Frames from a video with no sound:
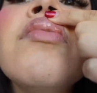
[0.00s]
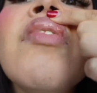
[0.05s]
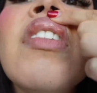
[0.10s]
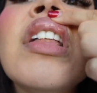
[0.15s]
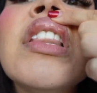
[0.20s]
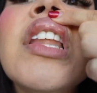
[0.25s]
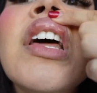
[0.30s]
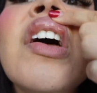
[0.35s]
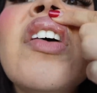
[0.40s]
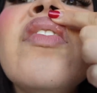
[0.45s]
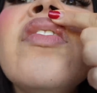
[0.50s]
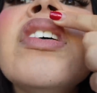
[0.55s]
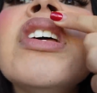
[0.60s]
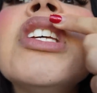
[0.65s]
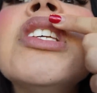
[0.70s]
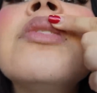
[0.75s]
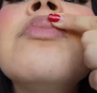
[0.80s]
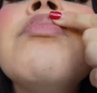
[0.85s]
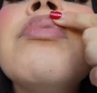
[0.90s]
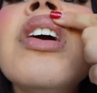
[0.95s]
my lip
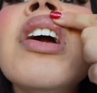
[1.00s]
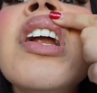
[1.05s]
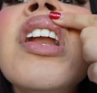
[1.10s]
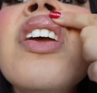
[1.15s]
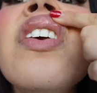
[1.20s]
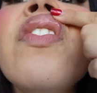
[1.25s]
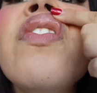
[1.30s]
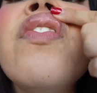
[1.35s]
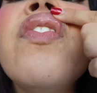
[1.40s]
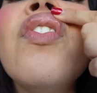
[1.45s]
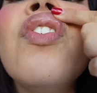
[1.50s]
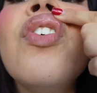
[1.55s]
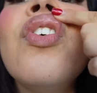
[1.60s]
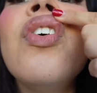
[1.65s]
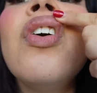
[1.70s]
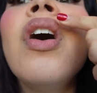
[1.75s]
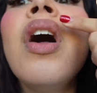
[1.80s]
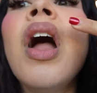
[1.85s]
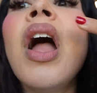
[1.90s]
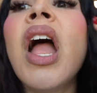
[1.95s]
is pretty
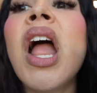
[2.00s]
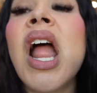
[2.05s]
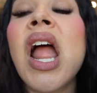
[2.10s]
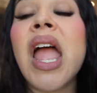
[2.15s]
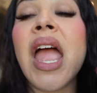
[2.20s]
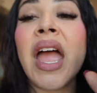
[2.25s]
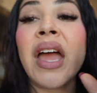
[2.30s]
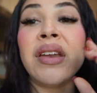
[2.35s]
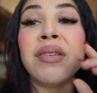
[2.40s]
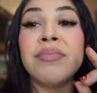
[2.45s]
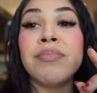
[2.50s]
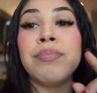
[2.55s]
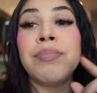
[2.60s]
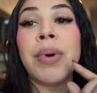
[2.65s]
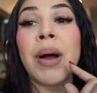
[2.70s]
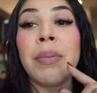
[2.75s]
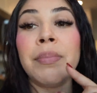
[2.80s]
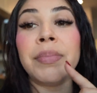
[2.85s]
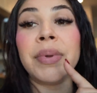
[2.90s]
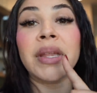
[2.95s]
full and
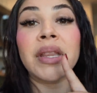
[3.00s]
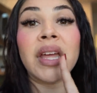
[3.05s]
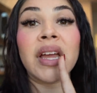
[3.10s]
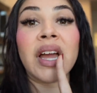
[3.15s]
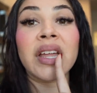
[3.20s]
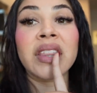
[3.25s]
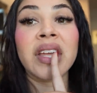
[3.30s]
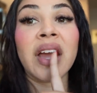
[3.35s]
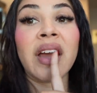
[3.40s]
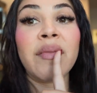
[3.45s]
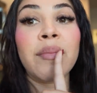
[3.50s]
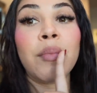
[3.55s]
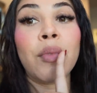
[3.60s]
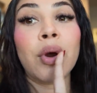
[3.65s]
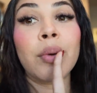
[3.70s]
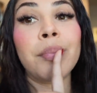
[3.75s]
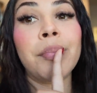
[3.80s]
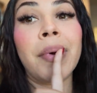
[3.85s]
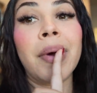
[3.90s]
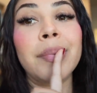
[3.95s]
bumpy. Like I think I have
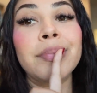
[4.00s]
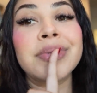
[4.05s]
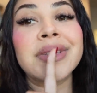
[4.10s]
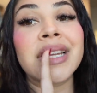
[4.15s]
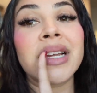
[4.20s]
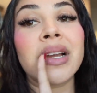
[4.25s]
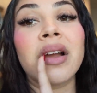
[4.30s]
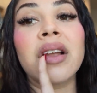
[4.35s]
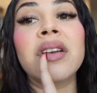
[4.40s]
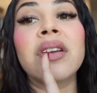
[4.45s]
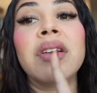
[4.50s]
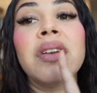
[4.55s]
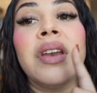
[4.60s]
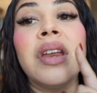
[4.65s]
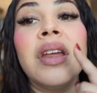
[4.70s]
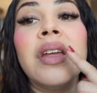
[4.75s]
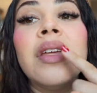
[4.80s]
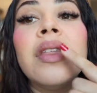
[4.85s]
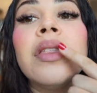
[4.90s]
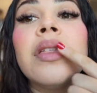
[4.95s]
more bumps like
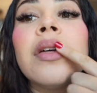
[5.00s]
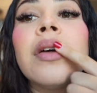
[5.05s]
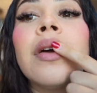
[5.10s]
underneath.